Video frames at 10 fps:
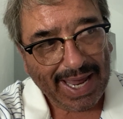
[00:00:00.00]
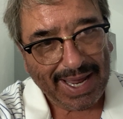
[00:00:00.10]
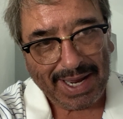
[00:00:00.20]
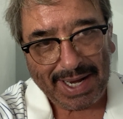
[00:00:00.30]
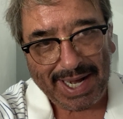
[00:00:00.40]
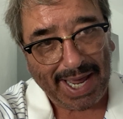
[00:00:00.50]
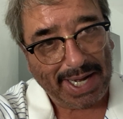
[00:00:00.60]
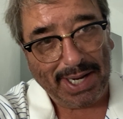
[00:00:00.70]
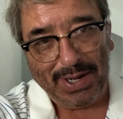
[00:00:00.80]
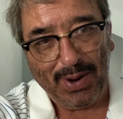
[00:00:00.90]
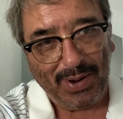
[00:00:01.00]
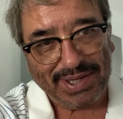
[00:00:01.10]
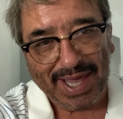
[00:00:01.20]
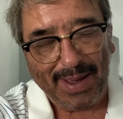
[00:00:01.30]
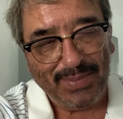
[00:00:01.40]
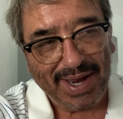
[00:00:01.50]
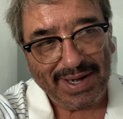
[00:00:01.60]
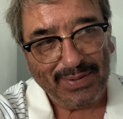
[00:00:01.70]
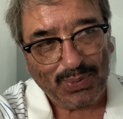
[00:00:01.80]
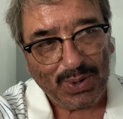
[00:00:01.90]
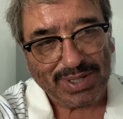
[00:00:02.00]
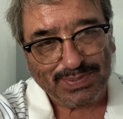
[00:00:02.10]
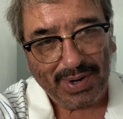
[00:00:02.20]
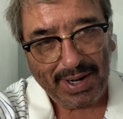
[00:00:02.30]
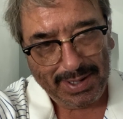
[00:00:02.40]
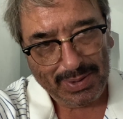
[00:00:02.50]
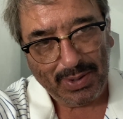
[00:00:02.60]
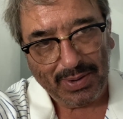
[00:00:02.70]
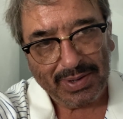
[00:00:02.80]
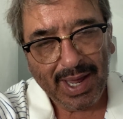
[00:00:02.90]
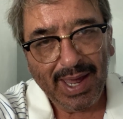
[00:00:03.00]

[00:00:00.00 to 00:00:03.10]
And I didn't know what that meant at first, but I learned.